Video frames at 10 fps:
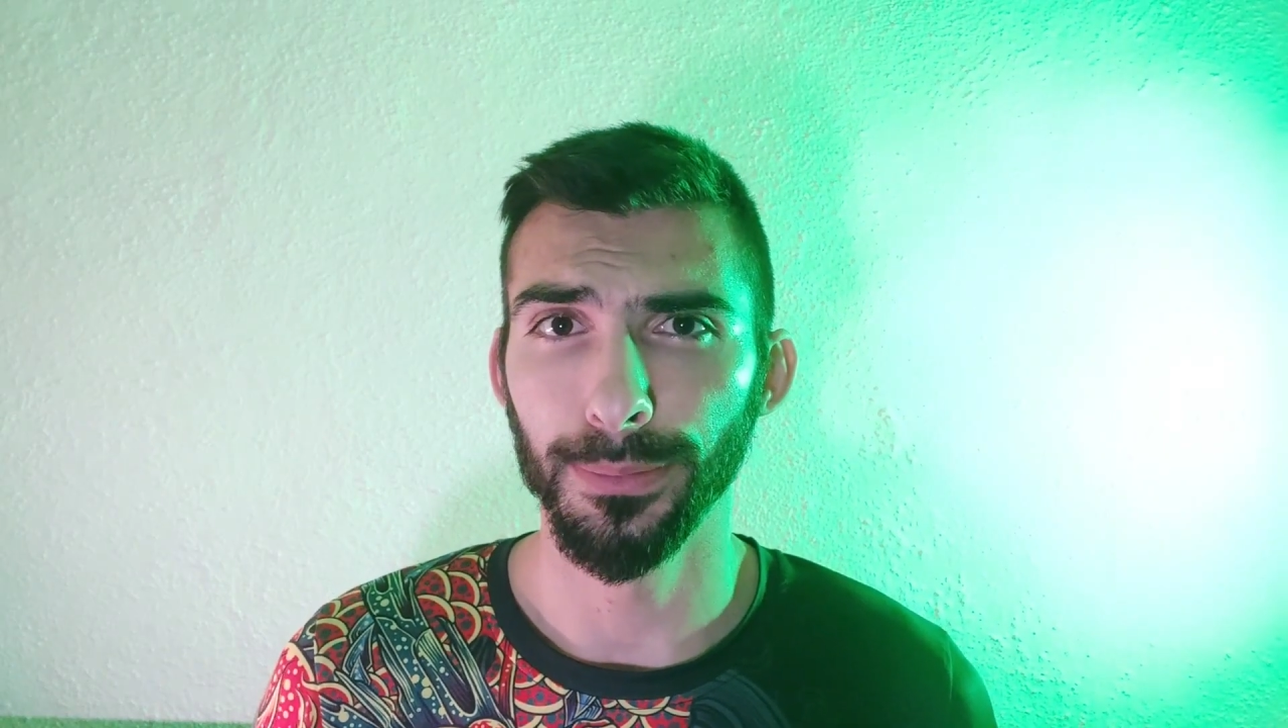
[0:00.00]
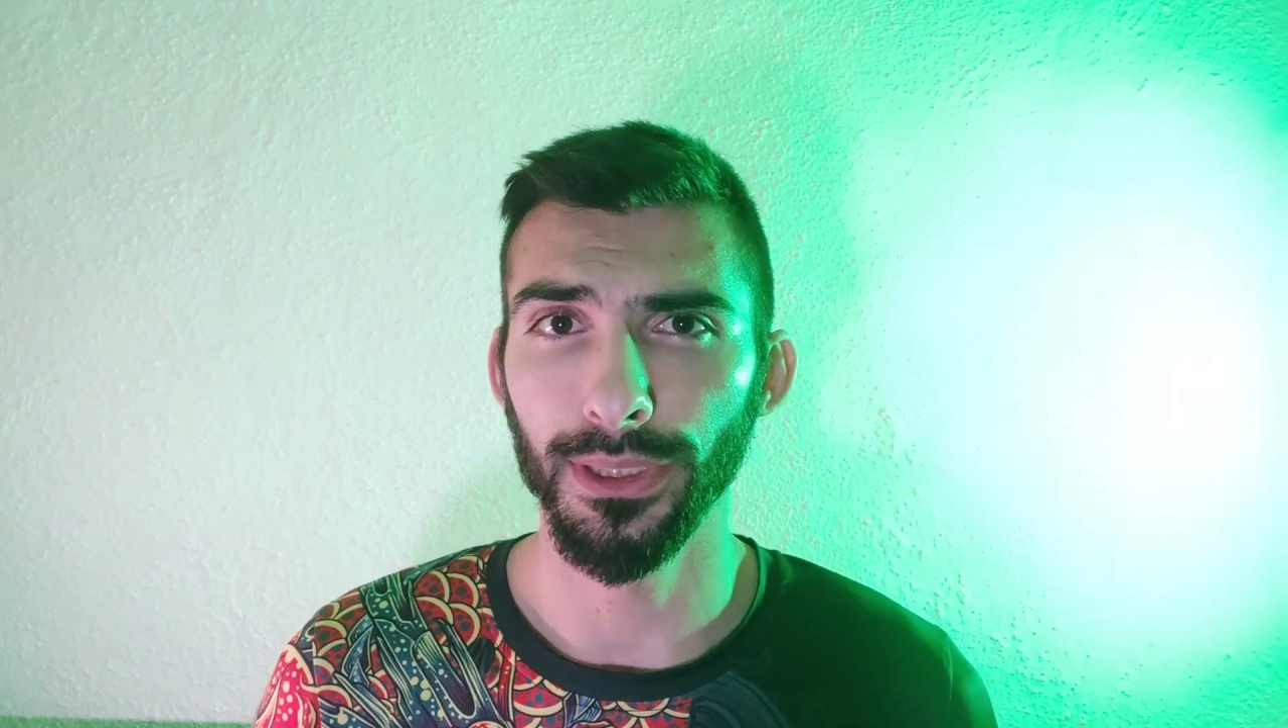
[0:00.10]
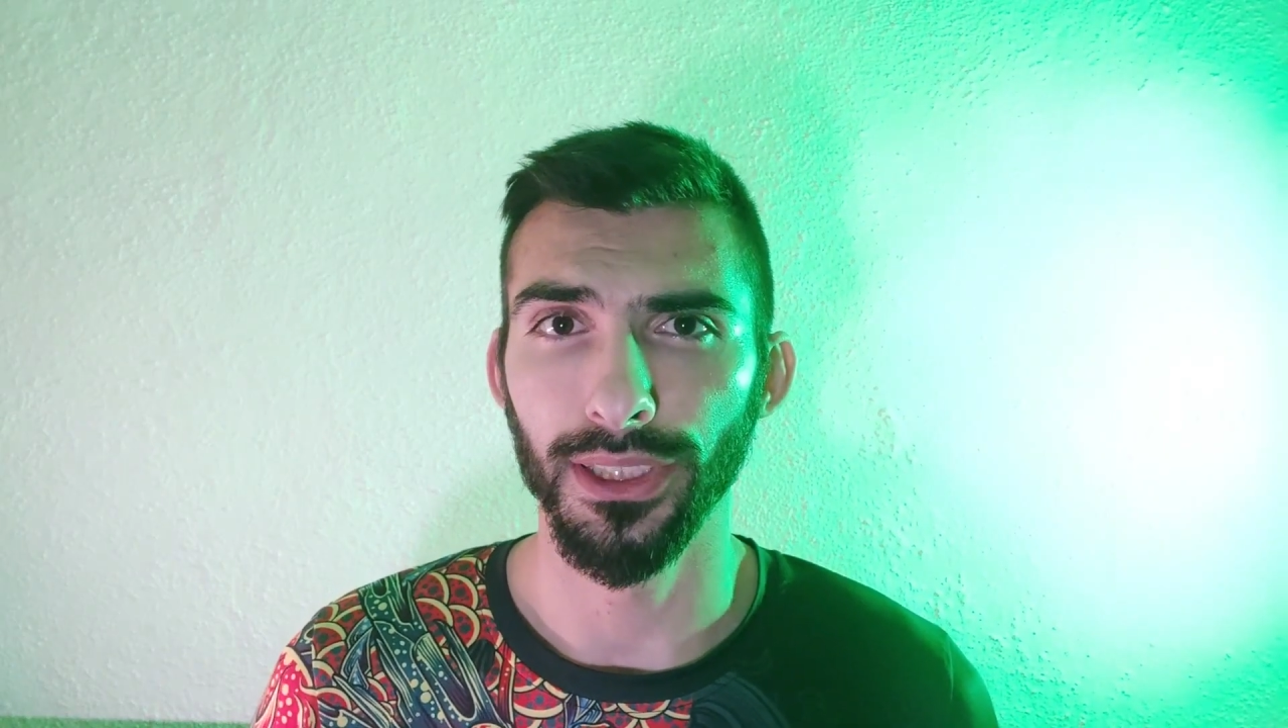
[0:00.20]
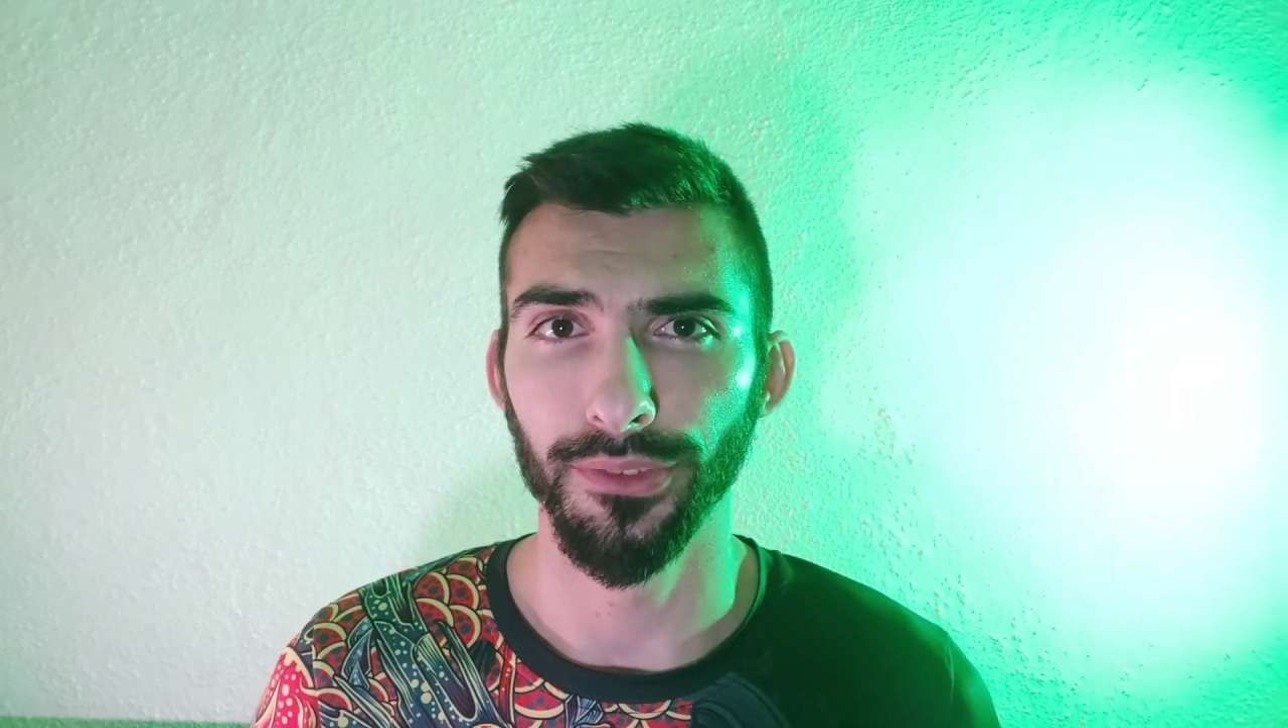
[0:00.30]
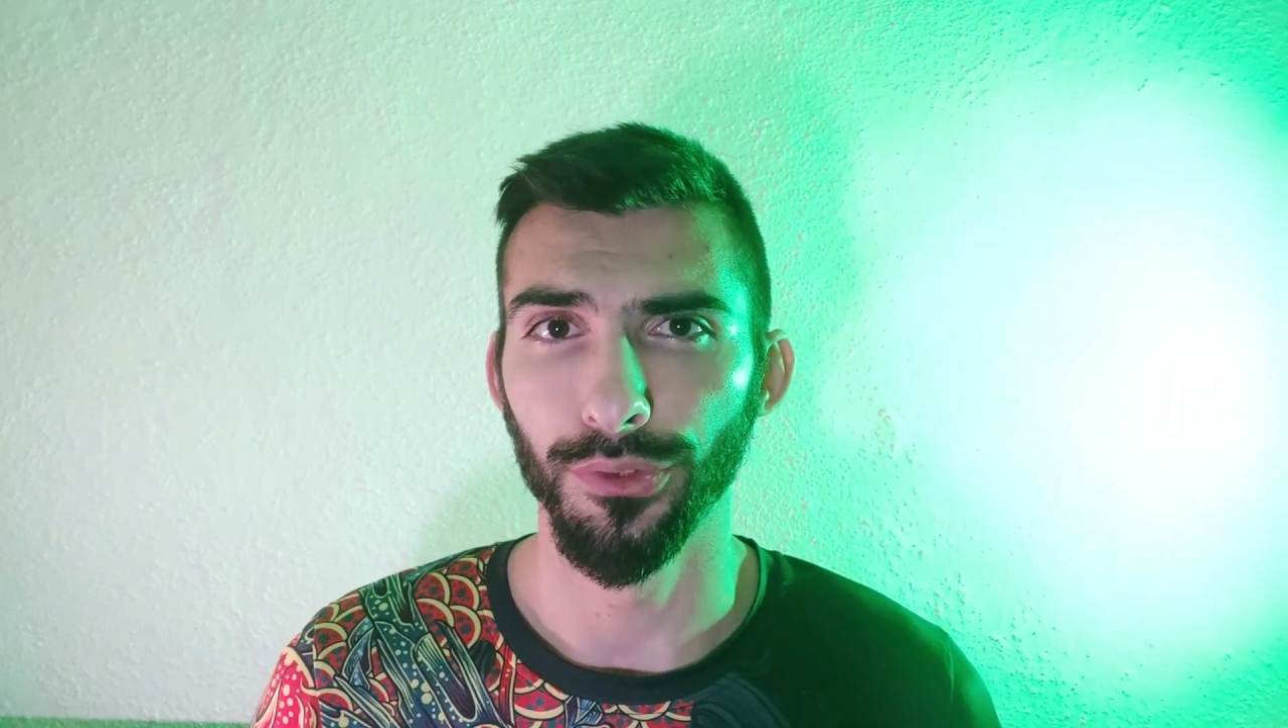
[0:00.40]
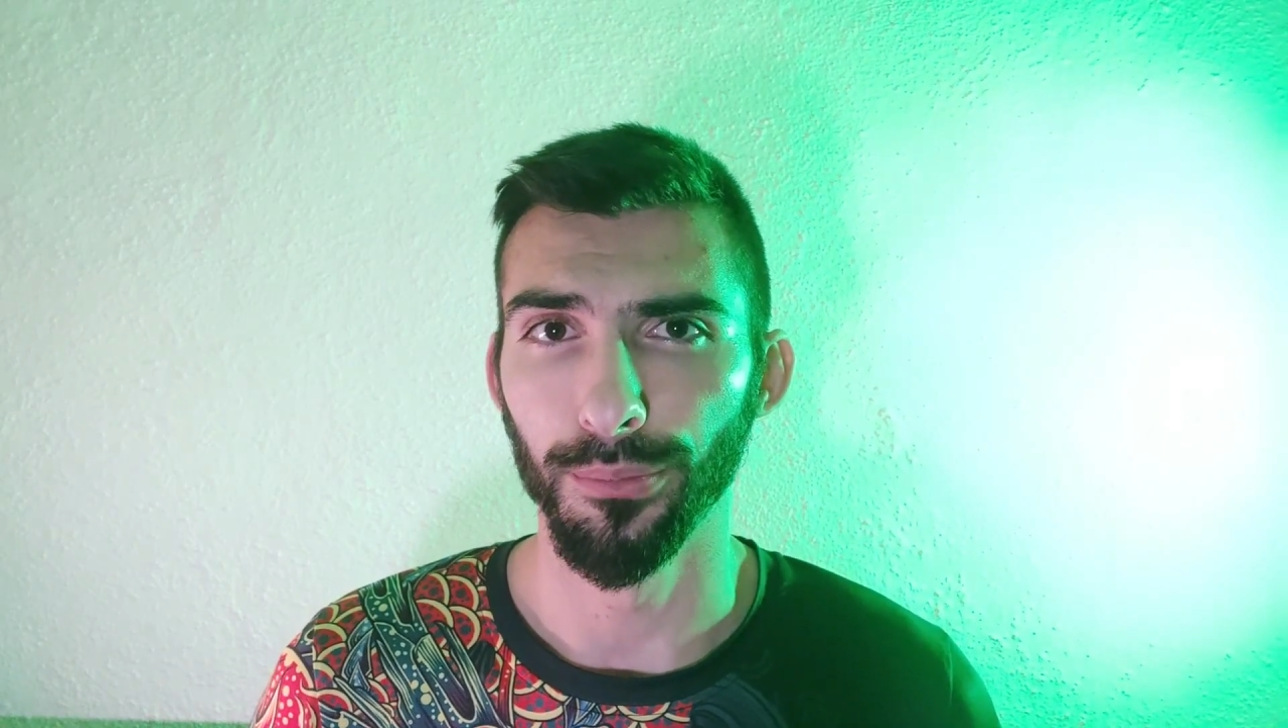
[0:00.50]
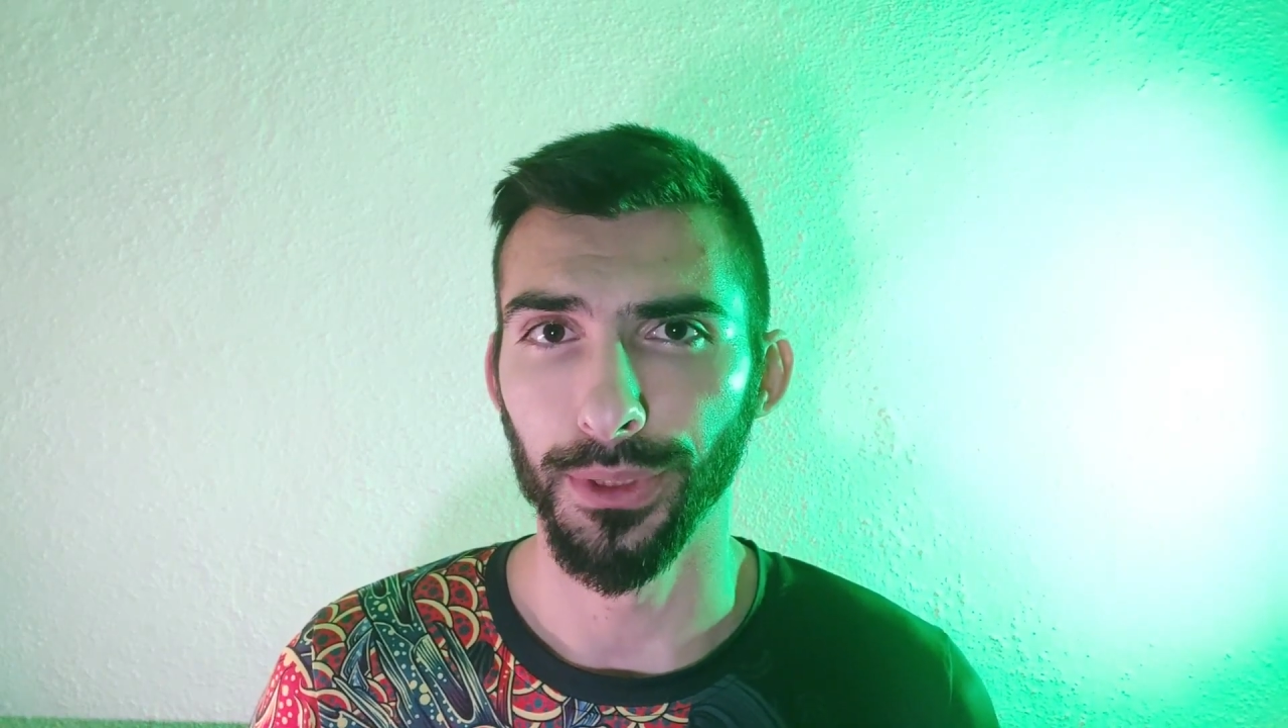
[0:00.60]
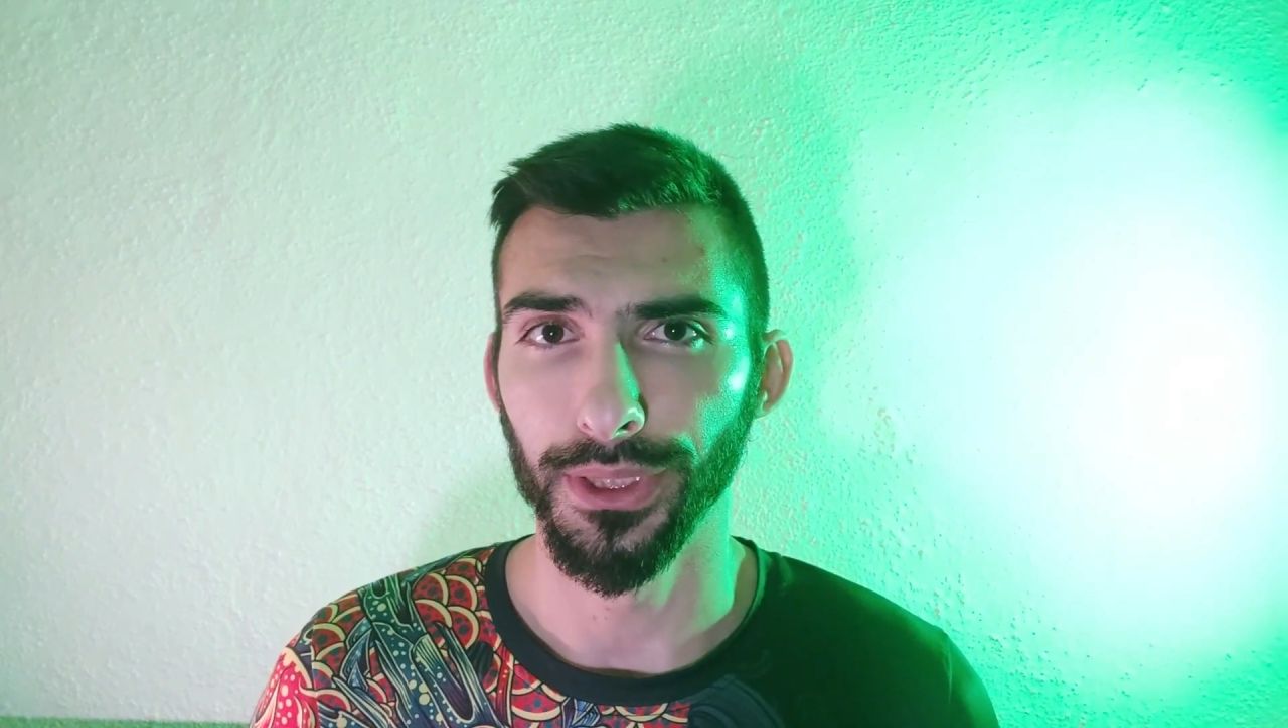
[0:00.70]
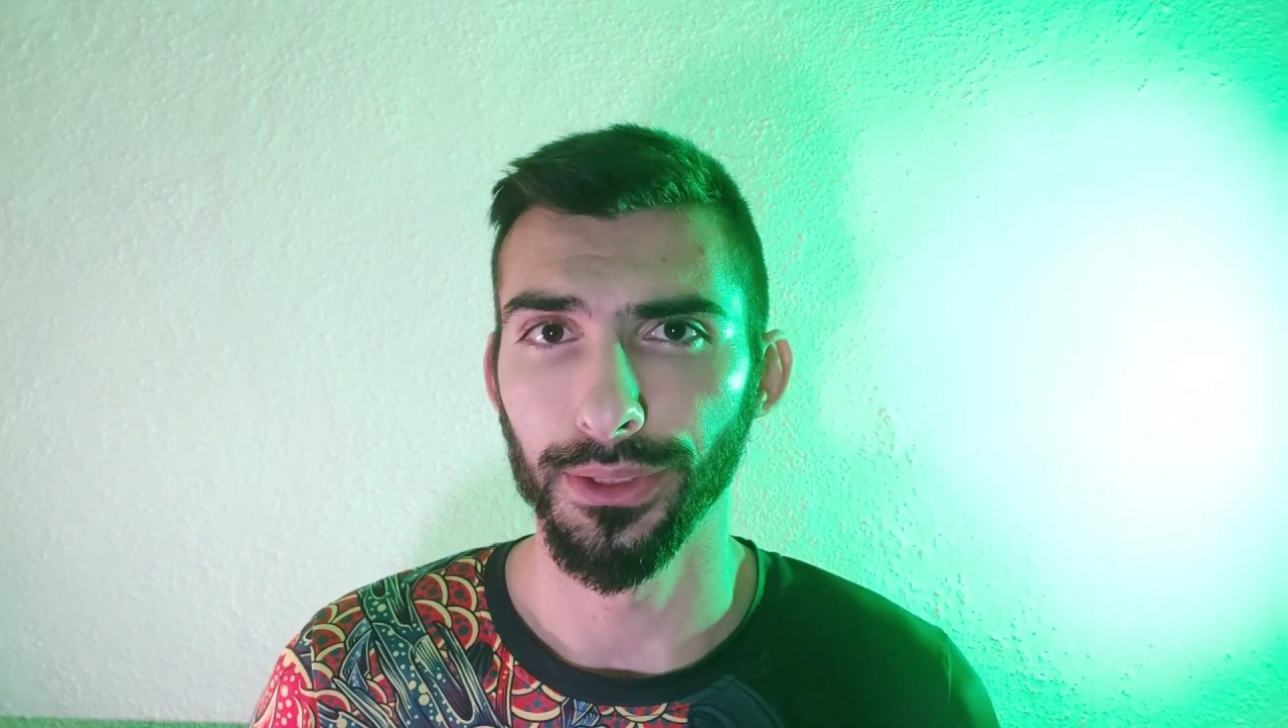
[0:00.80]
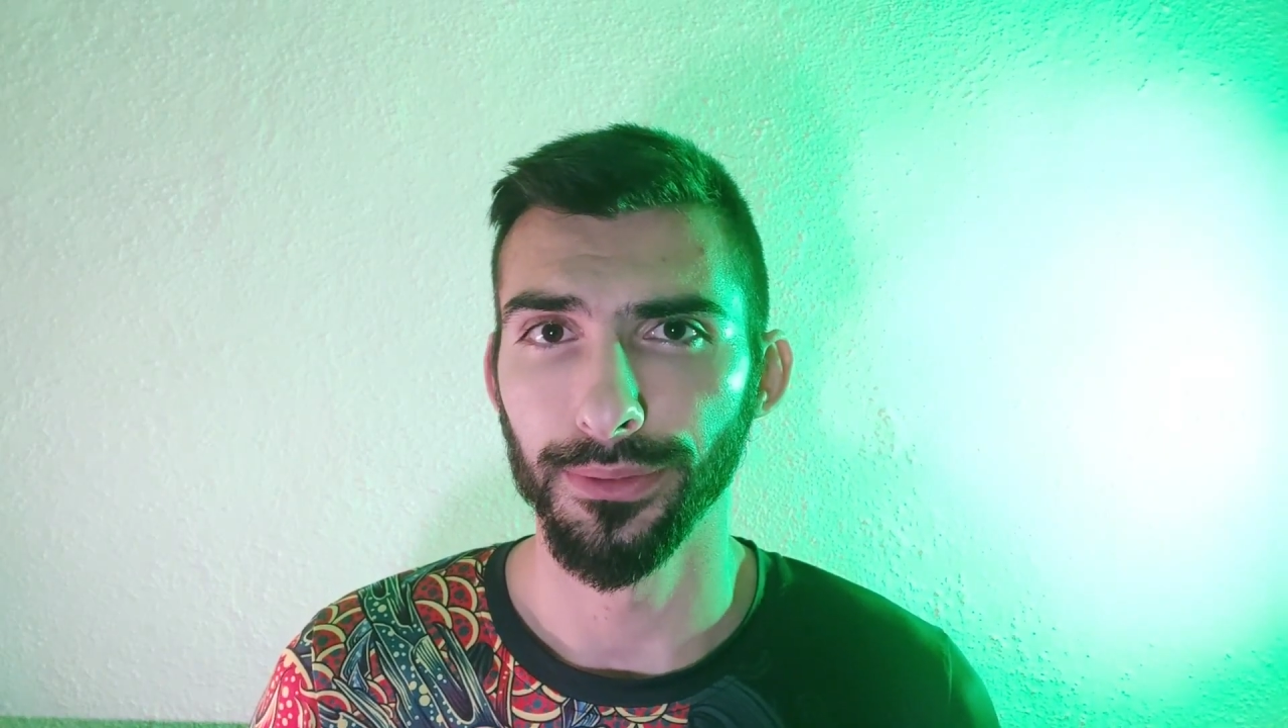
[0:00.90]
blurry for
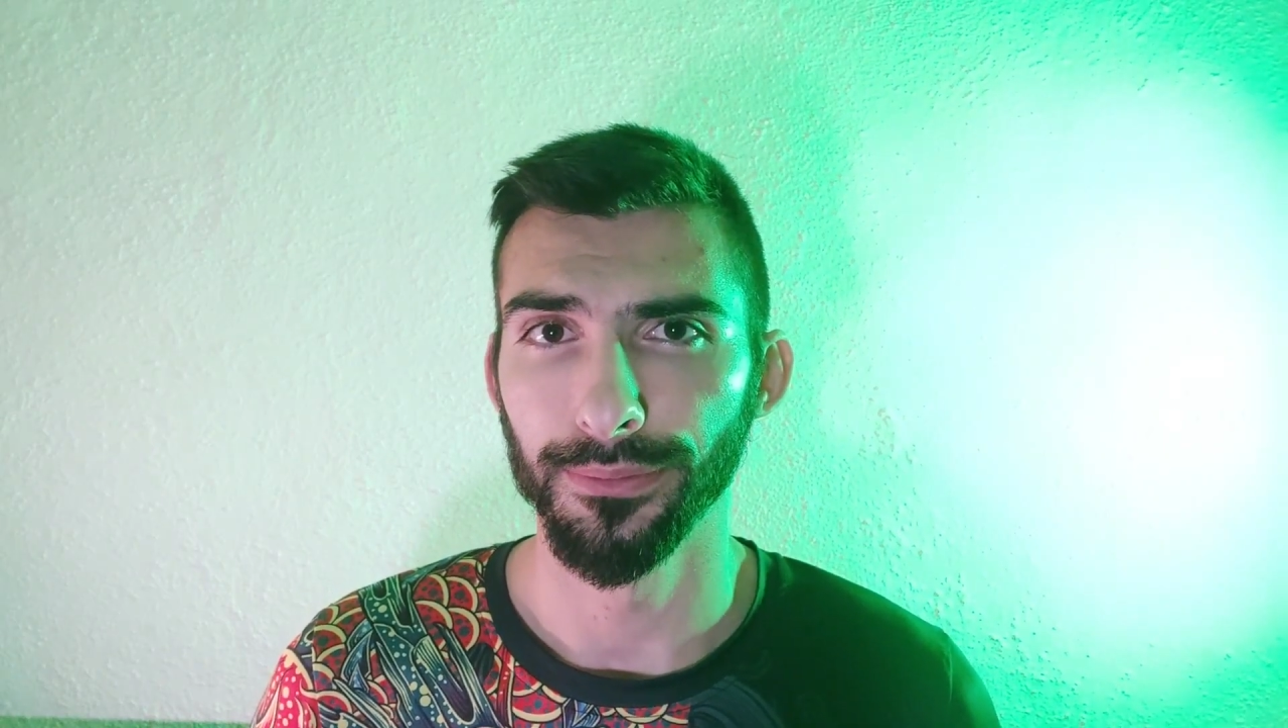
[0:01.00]
me.